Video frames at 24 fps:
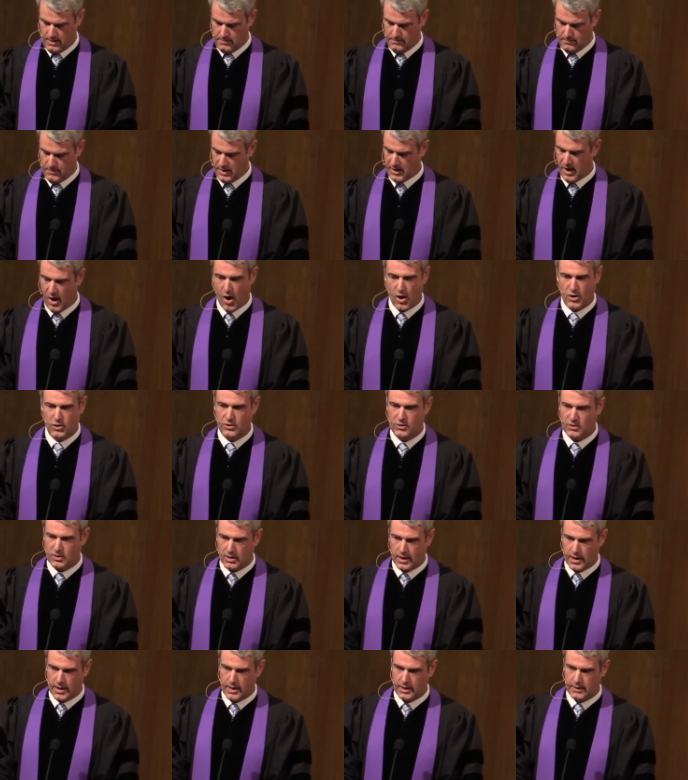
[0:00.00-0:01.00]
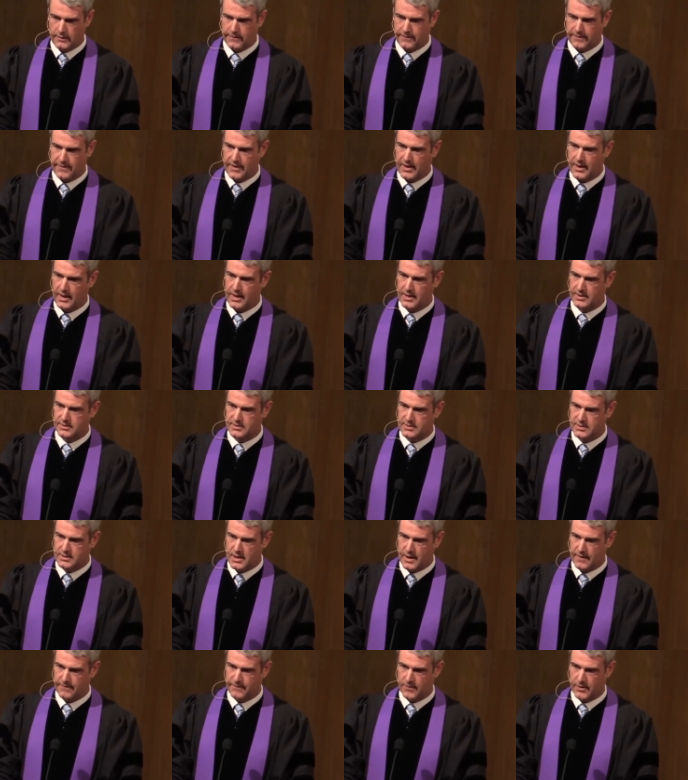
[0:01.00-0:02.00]
but our grief is
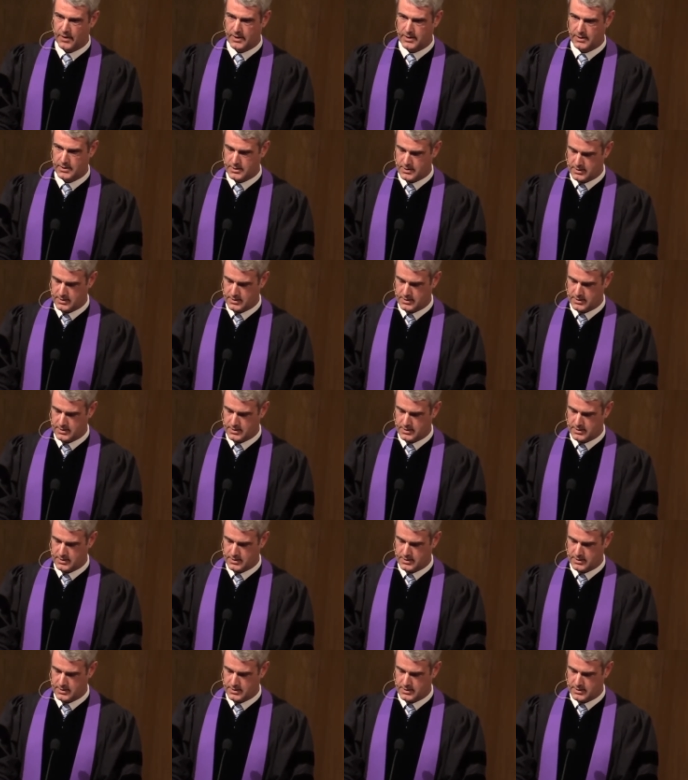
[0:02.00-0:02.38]
different.